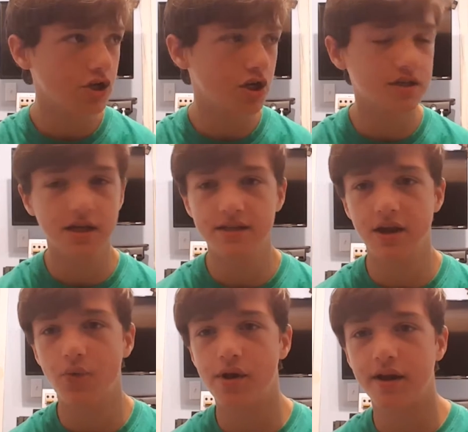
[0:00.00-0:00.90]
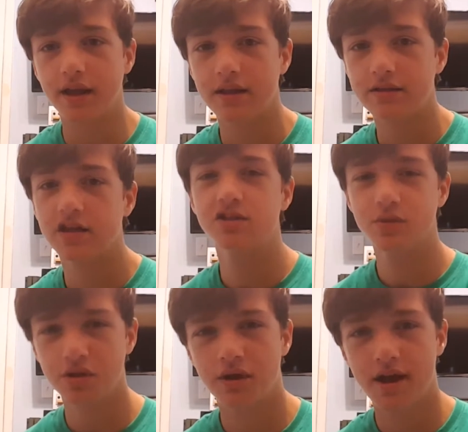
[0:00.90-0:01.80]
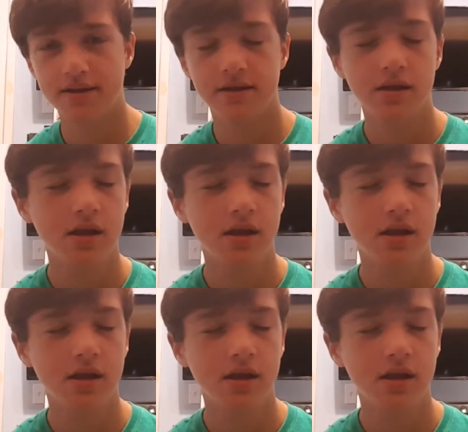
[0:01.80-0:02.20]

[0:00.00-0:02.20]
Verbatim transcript: just because I want to get in touch with you guys.